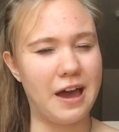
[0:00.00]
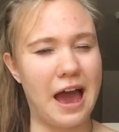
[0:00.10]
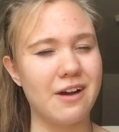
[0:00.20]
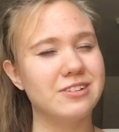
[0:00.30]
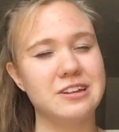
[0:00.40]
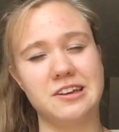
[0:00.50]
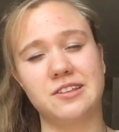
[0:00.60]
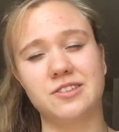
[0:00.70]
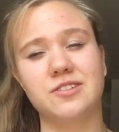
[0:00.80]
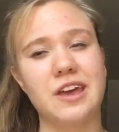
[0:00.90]
have a
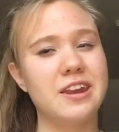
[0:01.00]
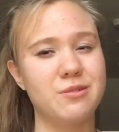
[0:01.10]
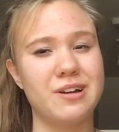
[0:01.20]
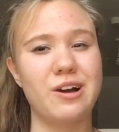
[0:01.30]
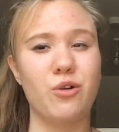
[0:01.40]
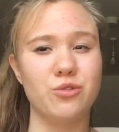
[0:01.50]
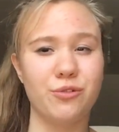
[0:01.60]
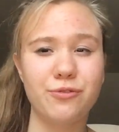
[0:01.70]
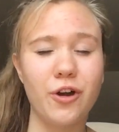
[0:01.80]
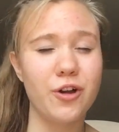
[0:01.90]
list anywhere on your
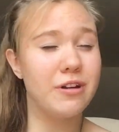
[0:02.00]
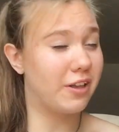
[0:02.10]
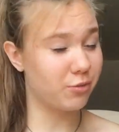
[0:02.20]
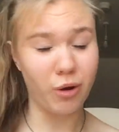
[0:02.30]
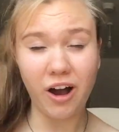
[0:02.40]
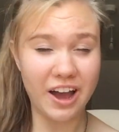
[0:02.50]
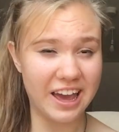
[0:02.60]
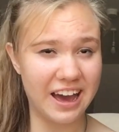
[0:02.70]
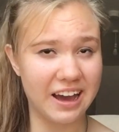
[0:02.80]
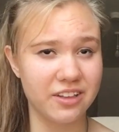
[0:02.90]
phone, that's what I
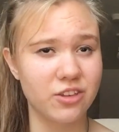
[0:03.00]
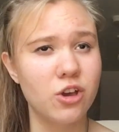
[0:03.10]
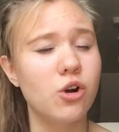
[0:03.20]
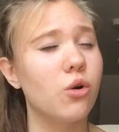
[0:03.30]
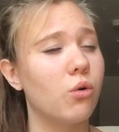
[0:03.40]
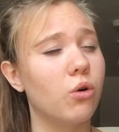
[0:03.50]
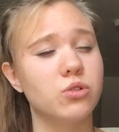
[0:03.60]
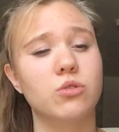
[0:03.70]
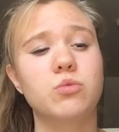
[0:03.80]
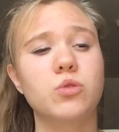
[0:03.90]
had, or on
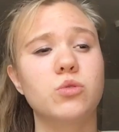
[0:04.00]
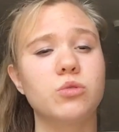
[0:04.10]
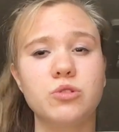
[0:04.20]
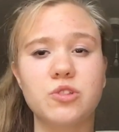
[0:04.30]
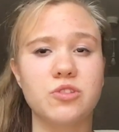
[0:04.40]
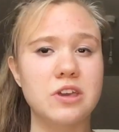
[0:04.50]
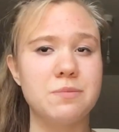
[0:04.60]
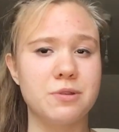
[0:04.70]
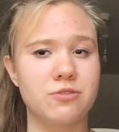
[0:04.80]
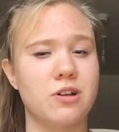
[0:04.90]
your wall, just
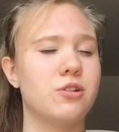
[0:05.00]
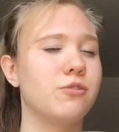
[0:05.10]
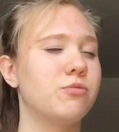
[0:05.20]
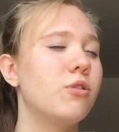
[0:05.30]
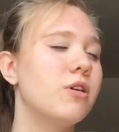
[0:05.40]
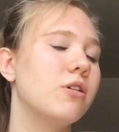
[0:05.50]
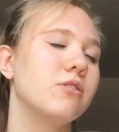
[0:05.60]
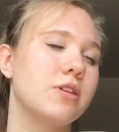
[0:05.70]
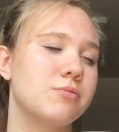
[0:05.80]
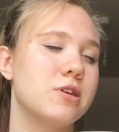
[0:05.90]
keeping track of what
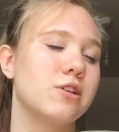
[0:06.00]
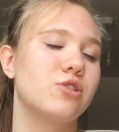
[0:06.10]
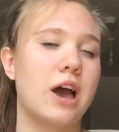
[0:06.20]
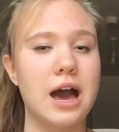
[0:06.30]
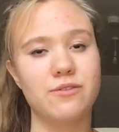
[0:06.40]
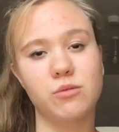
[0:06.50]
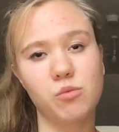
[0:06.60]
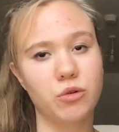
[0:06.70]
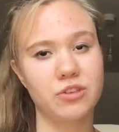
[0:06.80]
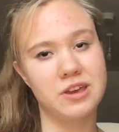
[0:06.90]
subjects you have and
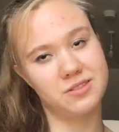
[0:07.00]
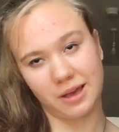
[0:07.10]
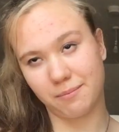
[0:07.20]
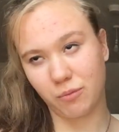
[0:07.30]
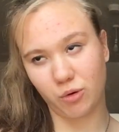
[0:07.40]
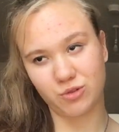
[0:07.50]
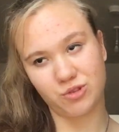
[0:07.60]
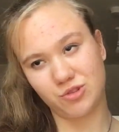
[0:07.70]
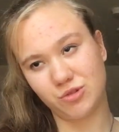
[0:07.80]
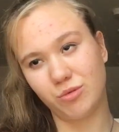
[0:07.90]
what exam board
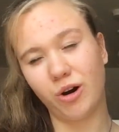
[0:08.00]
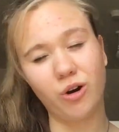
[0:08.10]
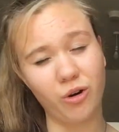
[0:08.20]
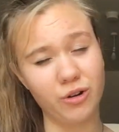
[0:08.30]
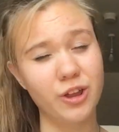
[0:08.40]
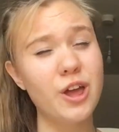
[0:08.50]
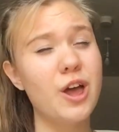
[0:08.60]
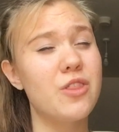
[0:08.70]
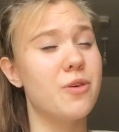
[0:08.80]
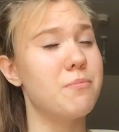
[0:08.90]
you are on.
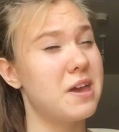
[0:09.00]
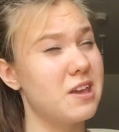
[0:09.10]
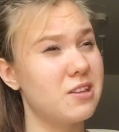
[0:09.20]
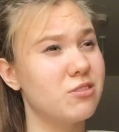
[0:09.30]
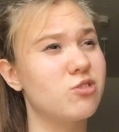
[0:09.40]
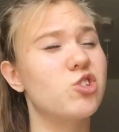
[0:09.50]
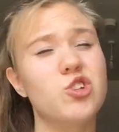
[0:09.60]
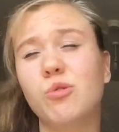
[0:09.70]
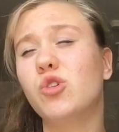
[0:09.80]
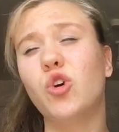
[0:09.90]
The main
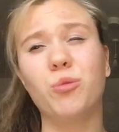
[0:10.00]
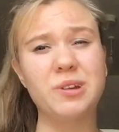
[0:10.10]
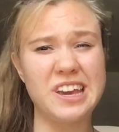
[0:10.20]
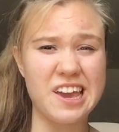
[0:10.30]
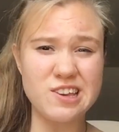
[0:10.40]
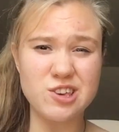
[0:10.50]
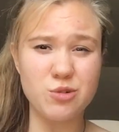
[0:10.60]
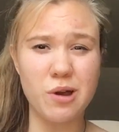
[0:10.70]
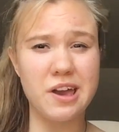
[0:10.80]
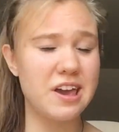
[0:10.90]
two are normally
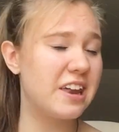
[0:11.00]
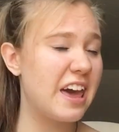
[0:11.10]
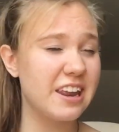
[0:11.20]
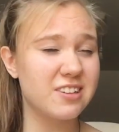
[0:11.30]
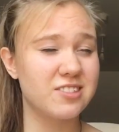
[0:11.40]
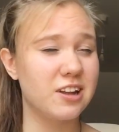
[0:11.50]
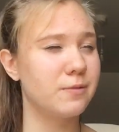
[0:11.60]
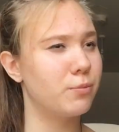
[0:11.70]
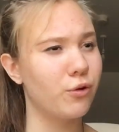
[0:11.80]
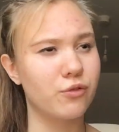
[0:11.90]
AQA and
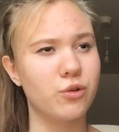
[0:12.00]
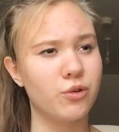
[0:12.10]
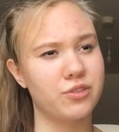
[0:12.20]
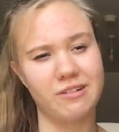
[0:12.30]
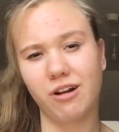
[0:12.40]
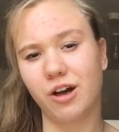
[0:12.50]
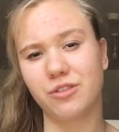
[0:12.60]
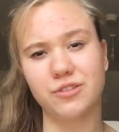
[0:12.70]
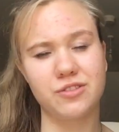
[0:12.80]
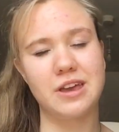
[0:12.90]
Edexcel, but of course there are
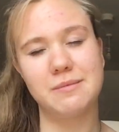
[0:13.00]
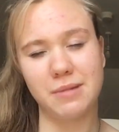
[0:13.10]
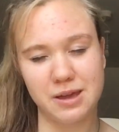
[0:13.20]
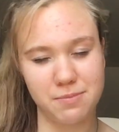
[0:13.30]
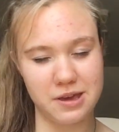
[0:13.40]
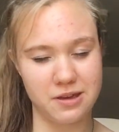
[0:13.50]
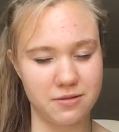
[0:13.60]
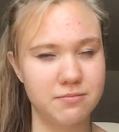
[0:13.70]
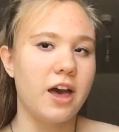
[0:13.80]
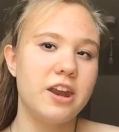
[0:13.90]
others that it may be.
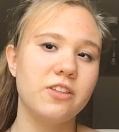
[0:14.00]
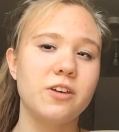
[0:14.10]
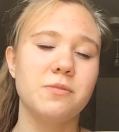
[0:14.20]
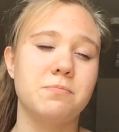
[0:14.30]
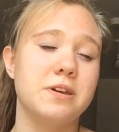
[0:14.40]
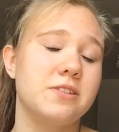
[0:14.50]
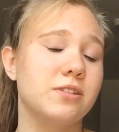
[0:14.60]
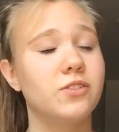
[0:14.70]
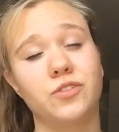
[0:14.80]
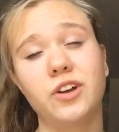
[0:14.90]
Another piece
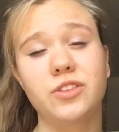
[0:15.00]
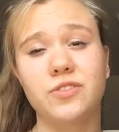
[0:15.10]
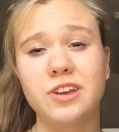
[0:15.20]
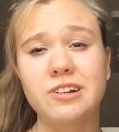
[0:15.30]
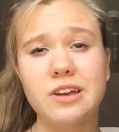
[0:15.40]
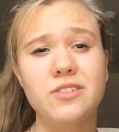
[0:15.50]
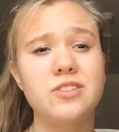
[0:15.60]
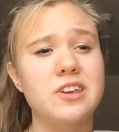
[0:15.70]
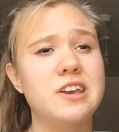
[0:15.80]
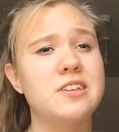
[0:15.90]
of advice for year
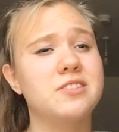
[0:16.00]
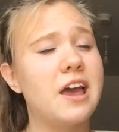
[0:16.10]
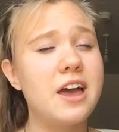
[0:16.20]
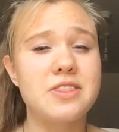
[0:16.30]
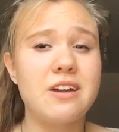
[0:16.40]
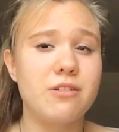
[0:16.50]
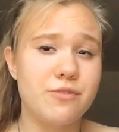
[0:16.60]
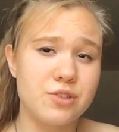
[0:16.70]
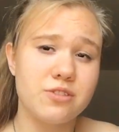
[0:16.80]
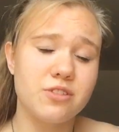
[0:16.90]
11s is get that
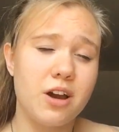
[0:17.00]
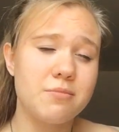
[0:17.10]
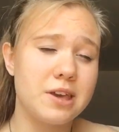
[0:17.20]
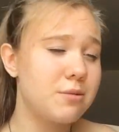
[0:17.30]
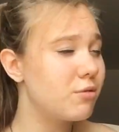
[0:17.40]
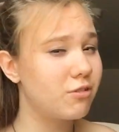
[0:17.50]
revision timetable